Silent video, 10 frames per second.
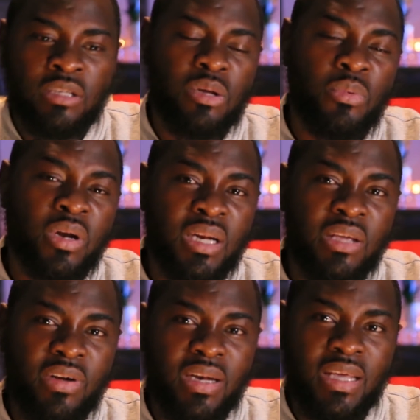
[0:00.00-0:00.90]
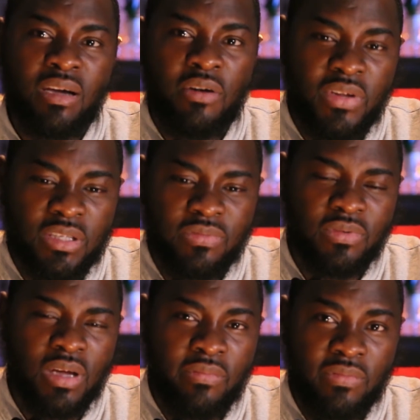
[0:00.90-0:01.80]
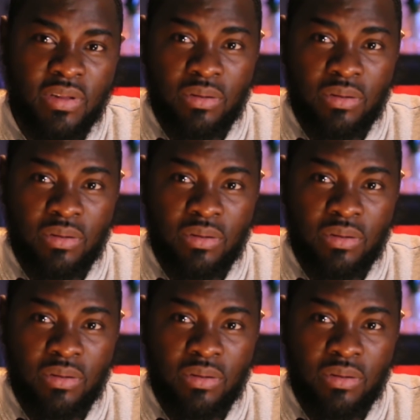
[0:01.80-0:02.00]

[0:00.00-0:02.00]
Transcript: So I'm gonna leave a link of this of,